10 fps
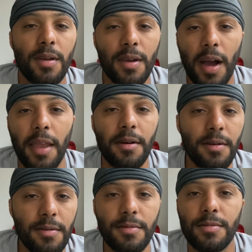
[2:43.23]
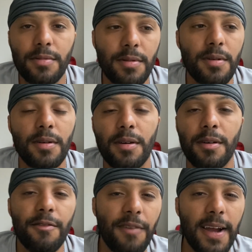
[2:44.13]
kind of
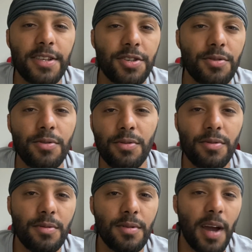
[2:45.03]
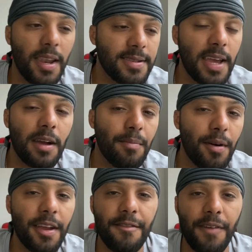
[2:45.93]
fight you, kind of take a
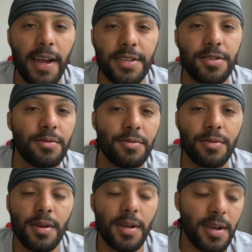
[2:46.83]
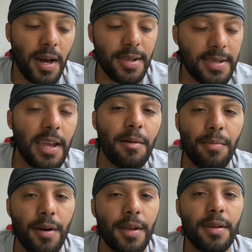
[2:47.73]
break, fight you, kind of take a
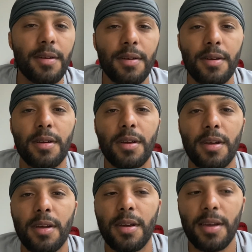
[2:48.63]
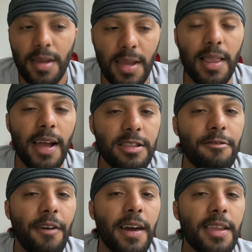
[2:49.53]
break. He likes to
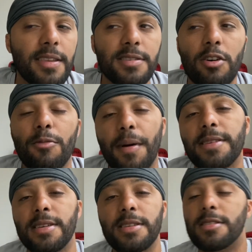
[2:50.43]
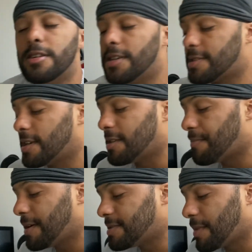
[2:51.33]
fight at his own pace. And he's good at setting the
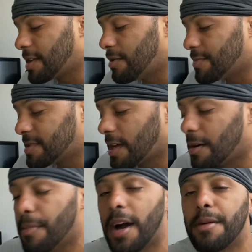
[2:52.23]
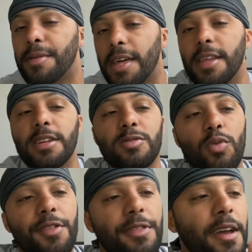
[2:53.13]
pace, make no mistake about it. But that is
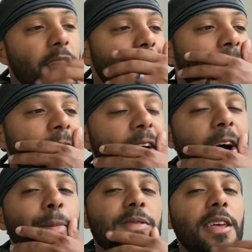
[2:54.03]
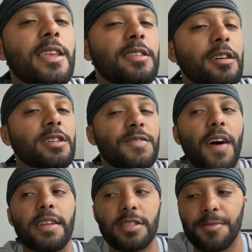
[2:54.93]
one thing, is that he does
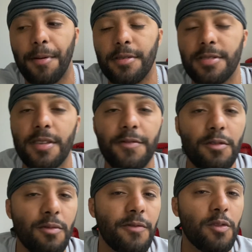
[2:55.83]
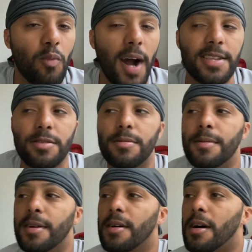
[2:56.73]
fight in spurts. And if you watch him,
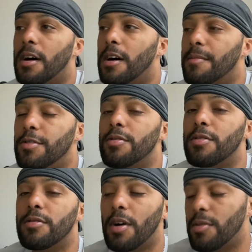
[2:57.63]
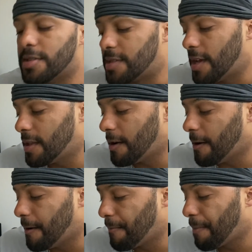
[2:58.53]
you'll notice that.
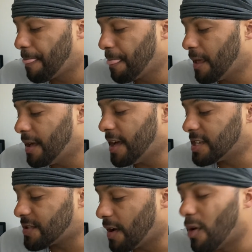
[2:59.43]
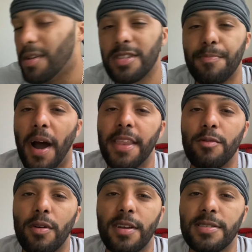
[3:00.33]
And his body
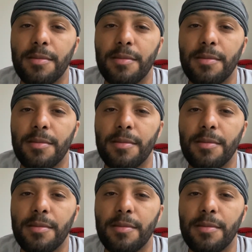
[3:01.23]
work is